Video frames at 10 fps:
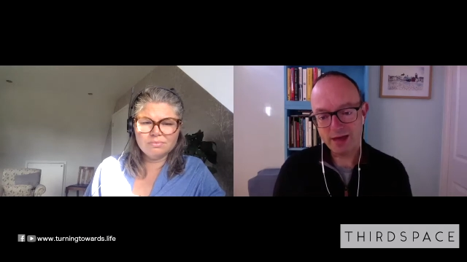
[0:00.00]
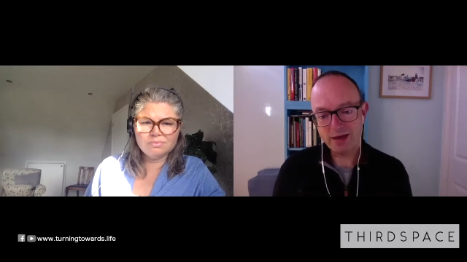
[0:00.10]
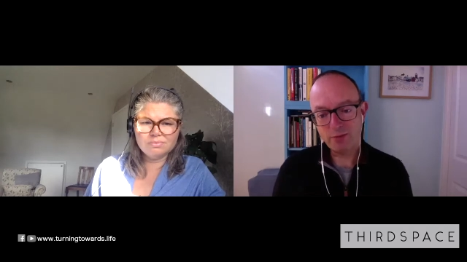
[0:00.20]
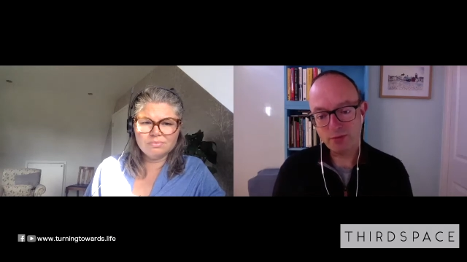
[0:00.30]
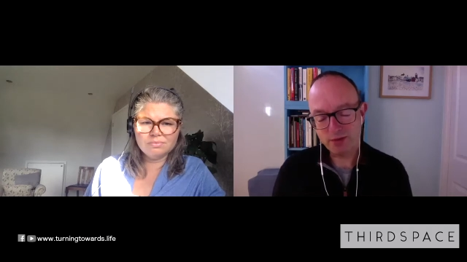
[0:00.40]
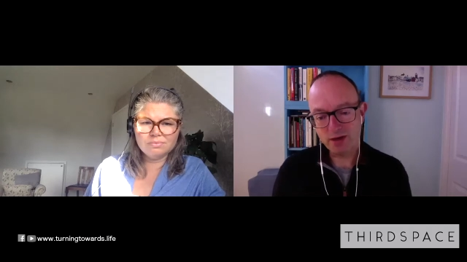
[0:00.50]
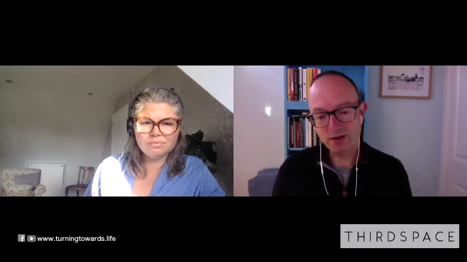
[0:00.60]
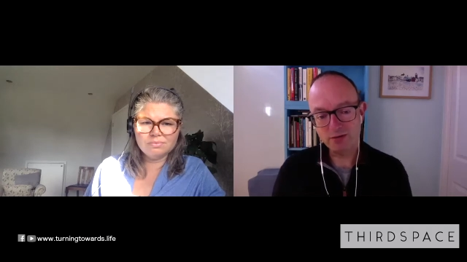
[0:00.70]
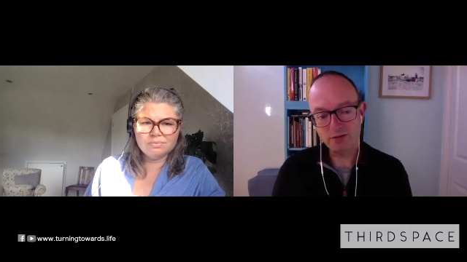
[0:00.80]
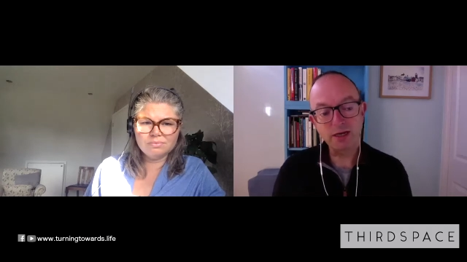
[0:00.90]
Speaker 1: with their
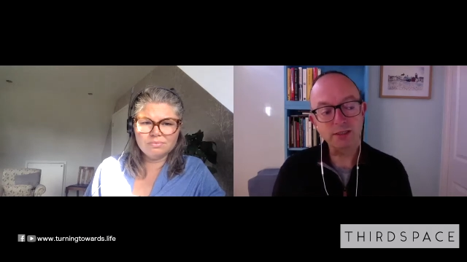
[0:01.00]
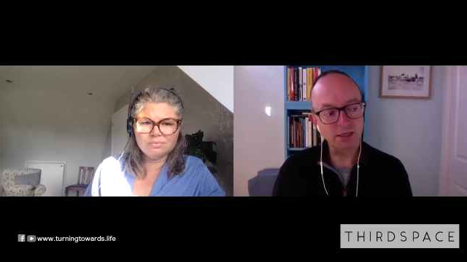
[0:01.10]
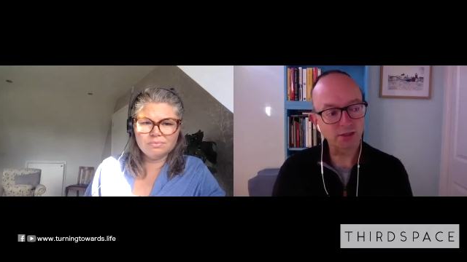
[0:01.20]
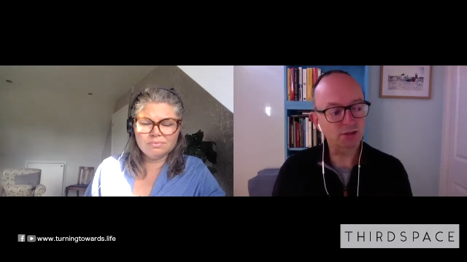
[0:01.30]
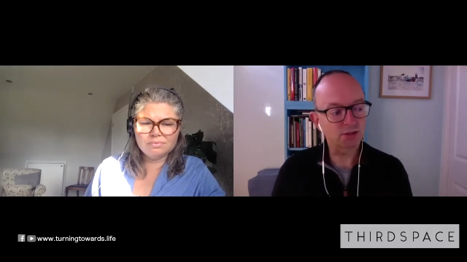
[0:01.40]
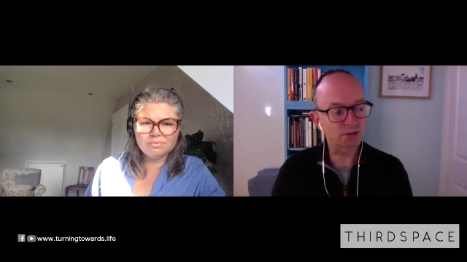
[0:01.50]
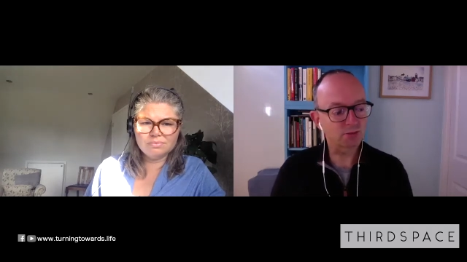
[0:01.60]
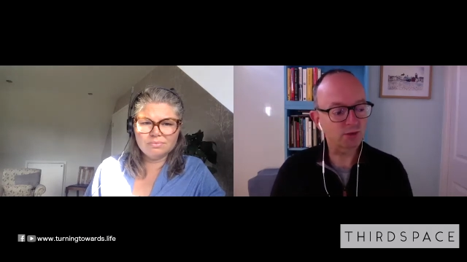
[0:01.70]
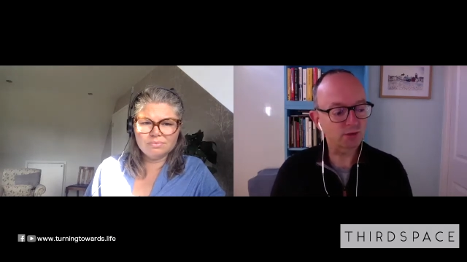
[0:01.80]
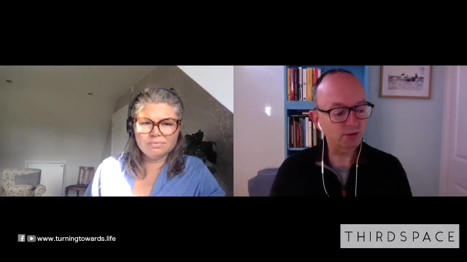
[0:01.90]
own attention to the
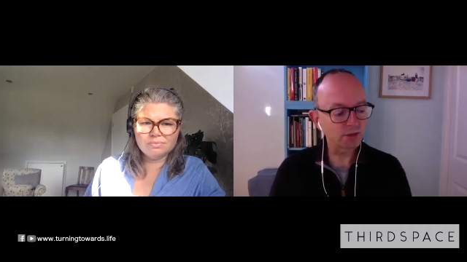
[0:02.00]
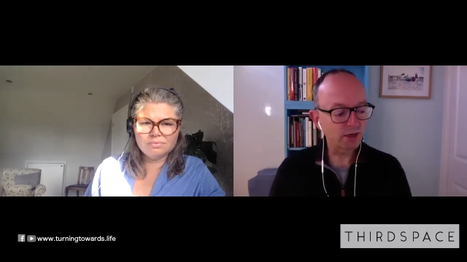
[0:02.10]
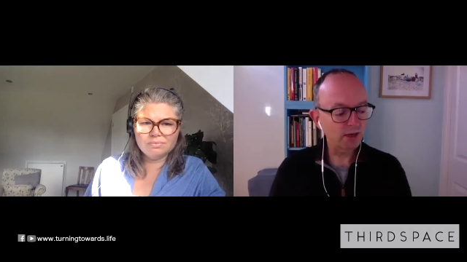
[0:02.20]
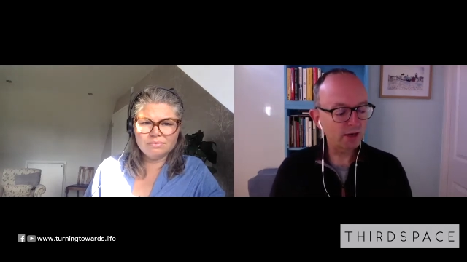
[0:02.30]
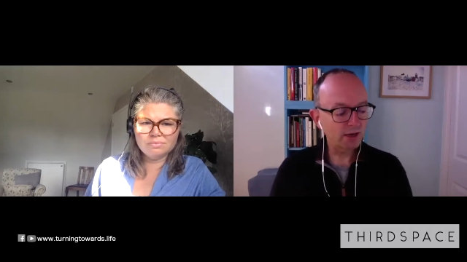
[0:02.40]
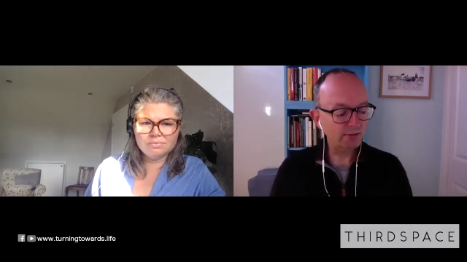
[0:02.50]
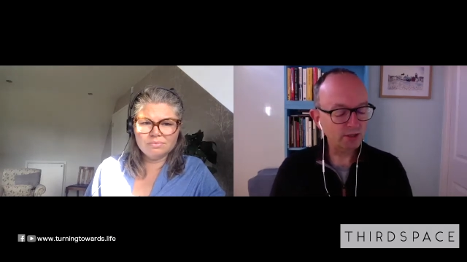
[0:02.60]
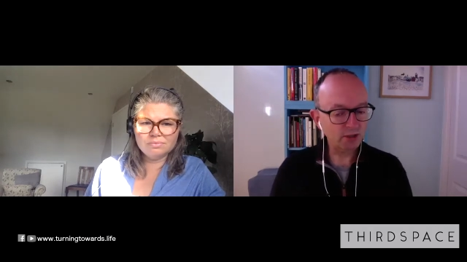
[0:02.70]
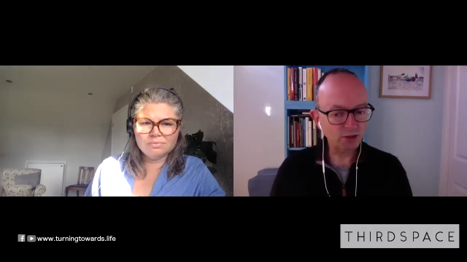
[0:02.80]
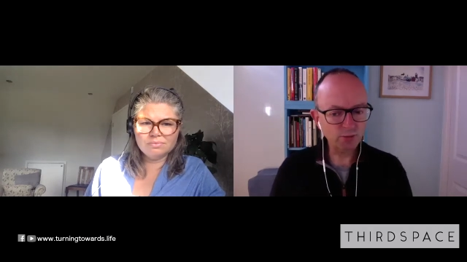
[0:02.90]
world how
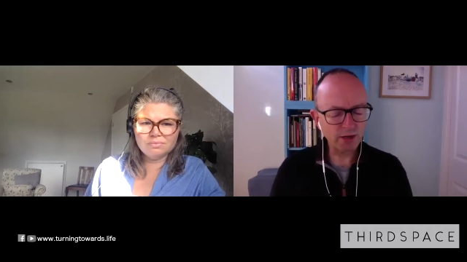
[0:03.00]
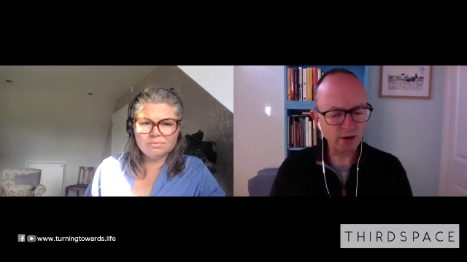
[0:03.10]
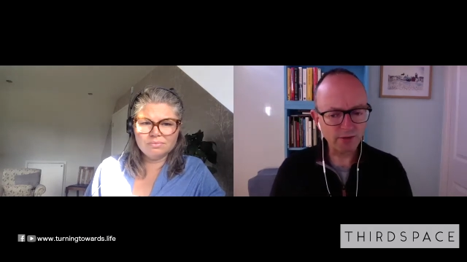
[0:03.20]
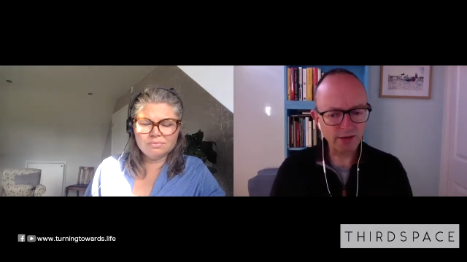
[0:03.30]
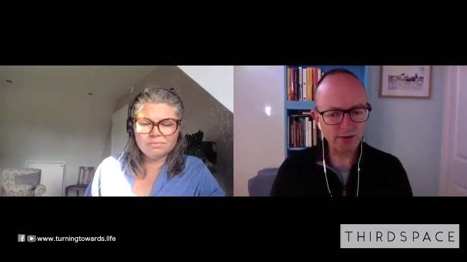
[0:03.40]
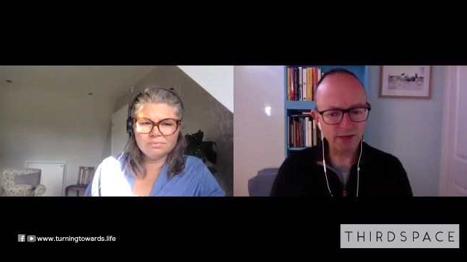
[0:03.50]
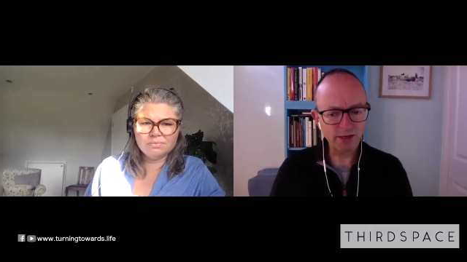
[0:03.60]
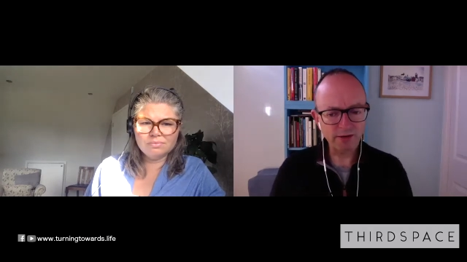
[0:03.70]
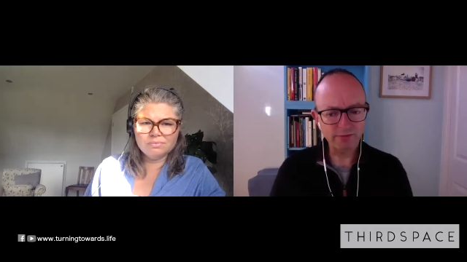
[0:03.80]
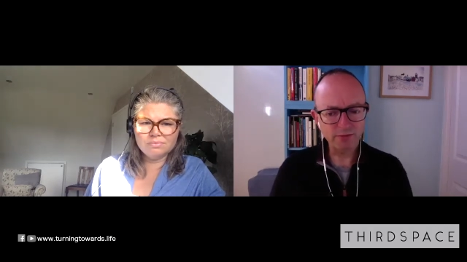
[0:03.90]
touched we are and how
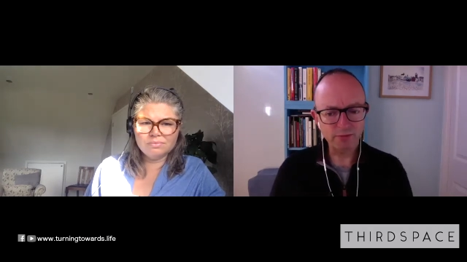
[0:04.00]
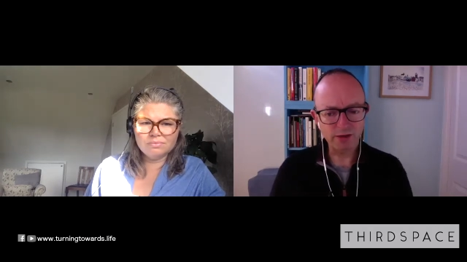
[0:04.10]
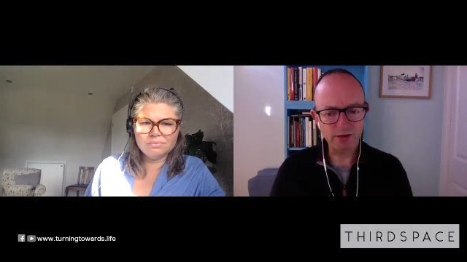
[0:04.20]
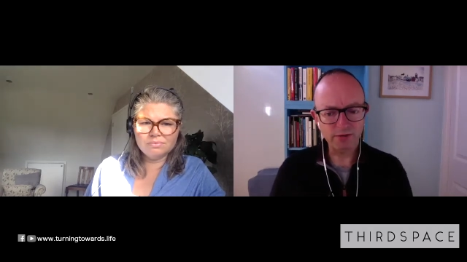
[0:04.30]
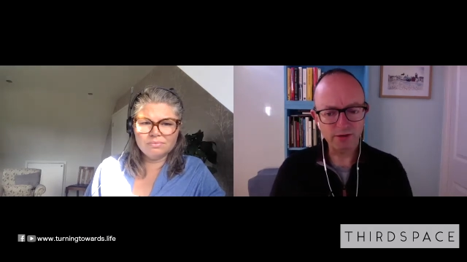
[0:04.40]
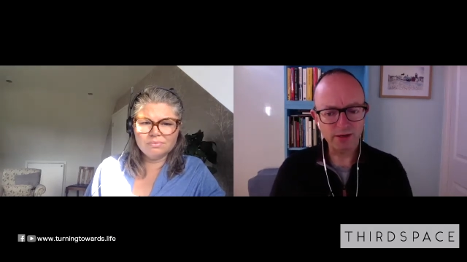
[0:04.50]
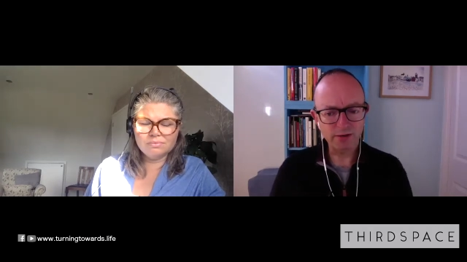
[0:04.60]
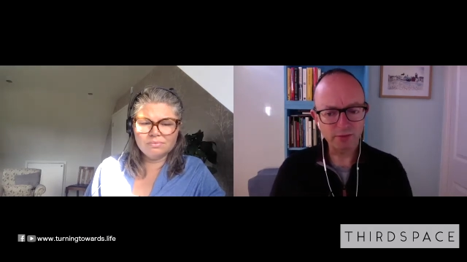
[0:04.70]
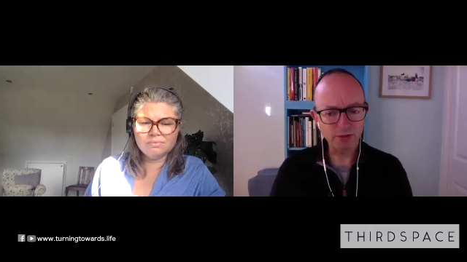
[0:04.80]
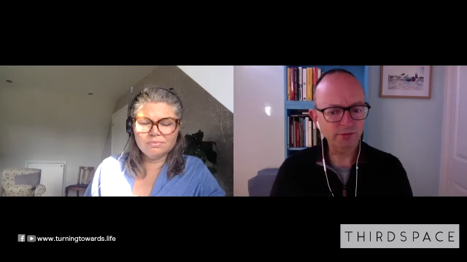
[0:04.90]
enlivened we are and how
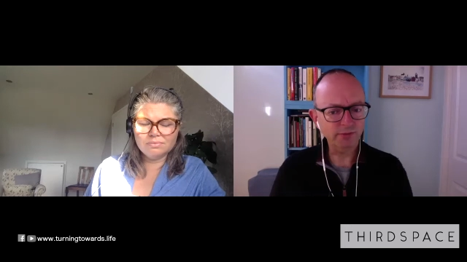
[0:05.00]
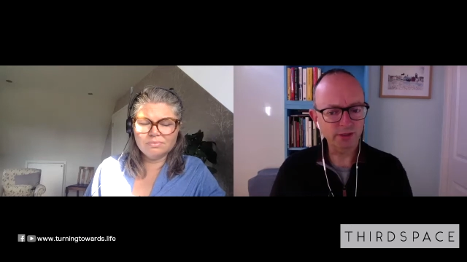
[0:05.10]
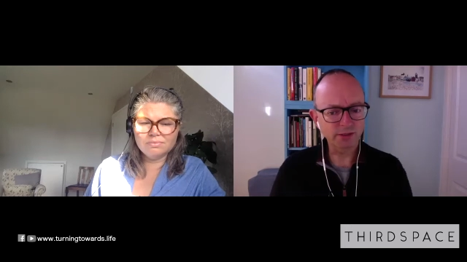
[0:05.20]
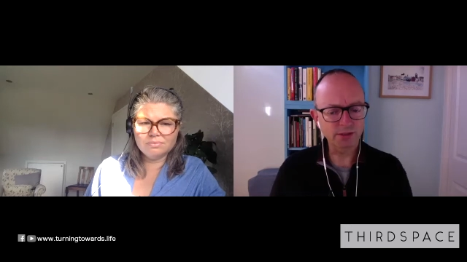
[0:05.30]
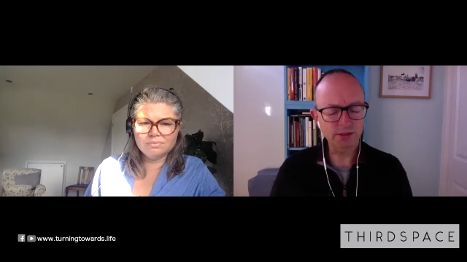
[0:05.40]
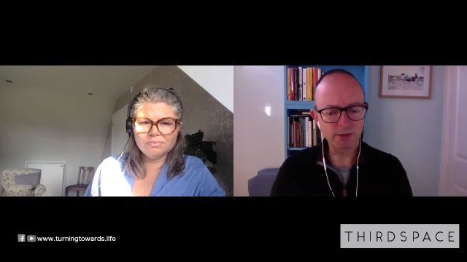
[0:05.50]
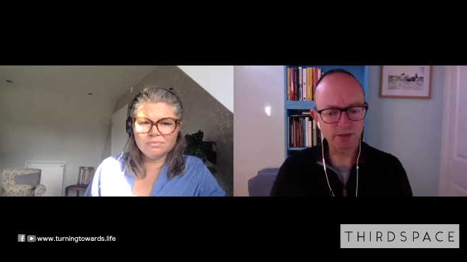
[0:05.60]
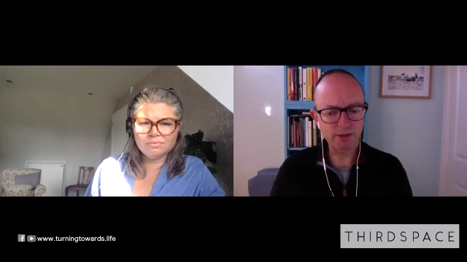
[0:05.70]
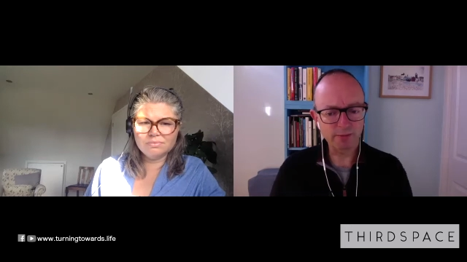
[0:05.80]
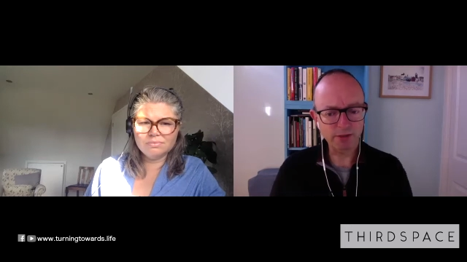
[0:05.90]
beautiful it is to be in
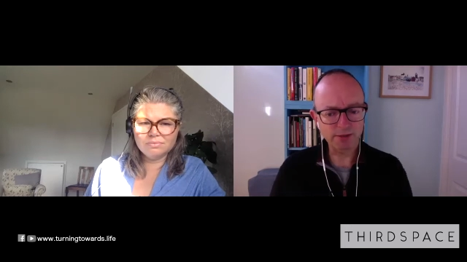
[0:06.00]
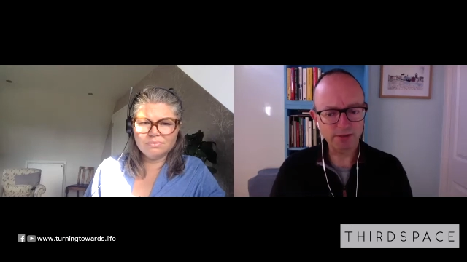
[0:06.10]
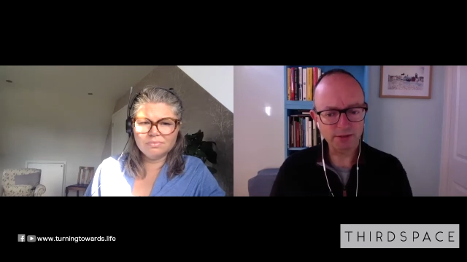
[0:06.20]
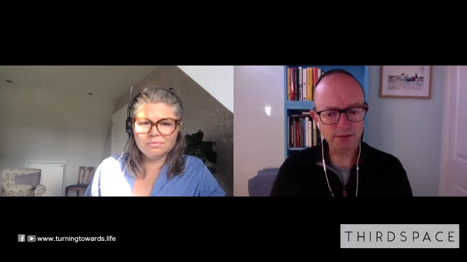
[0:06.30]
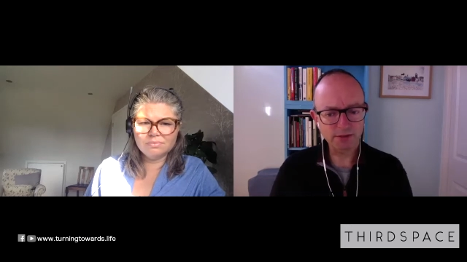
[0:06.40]
their presence